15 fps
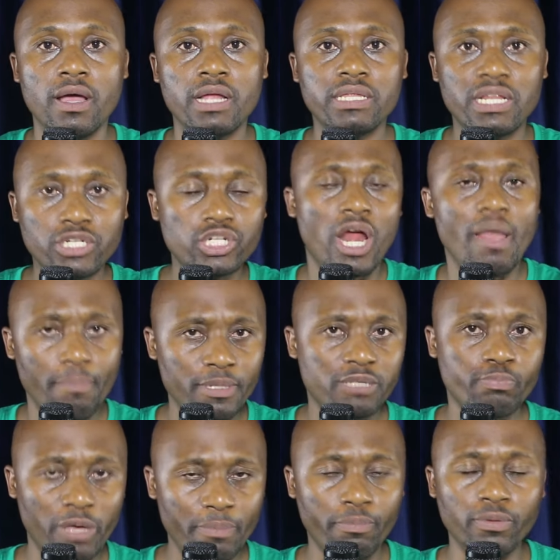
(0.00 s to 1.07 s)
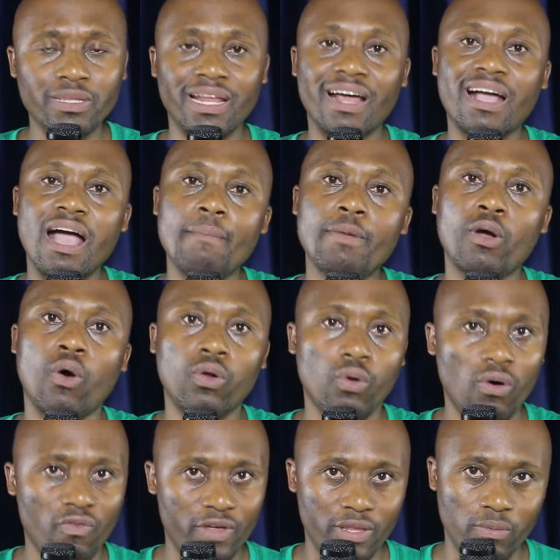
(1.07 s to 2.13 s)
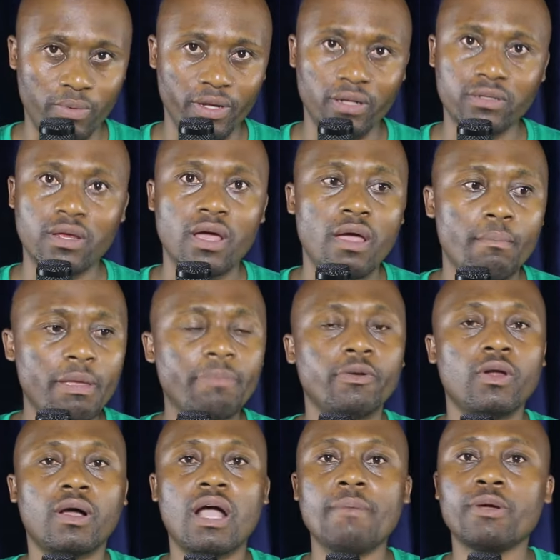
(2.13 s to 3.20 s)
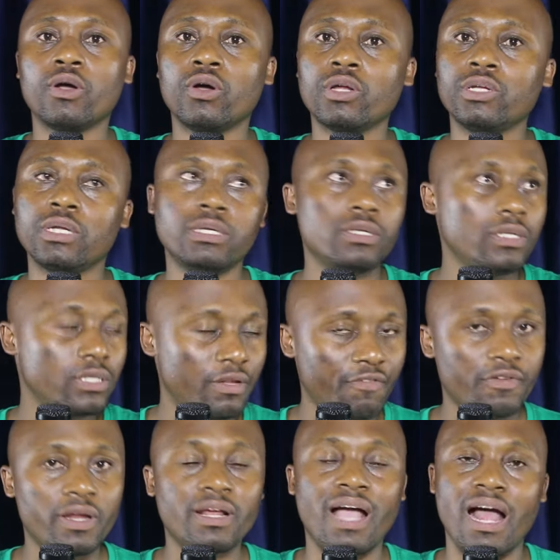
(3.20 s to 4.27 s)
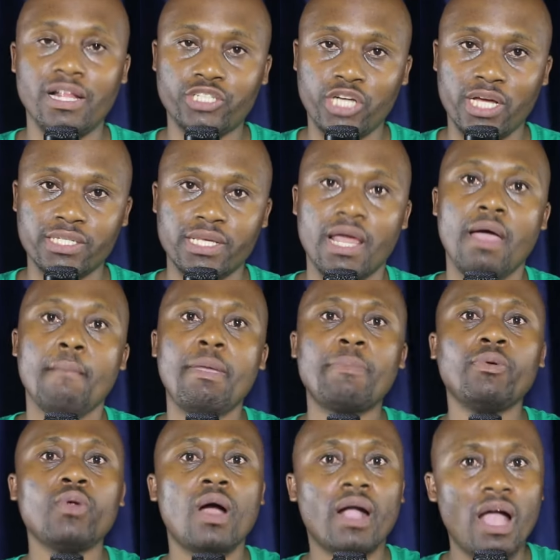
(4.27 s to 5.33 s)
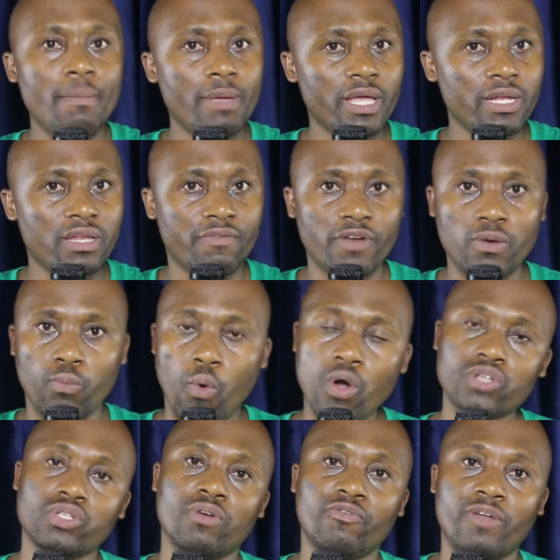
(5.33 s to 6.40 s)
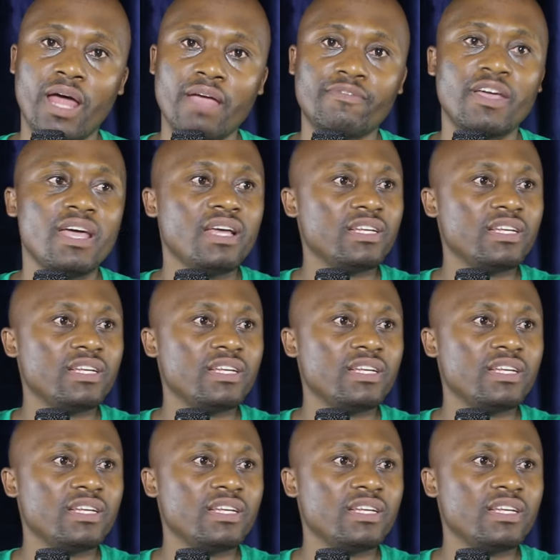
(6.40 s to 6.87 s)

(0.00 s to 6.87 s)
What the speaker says: The tribe is people that are coming all over the world. People are coming in different cultures. People are coming in different walks of life.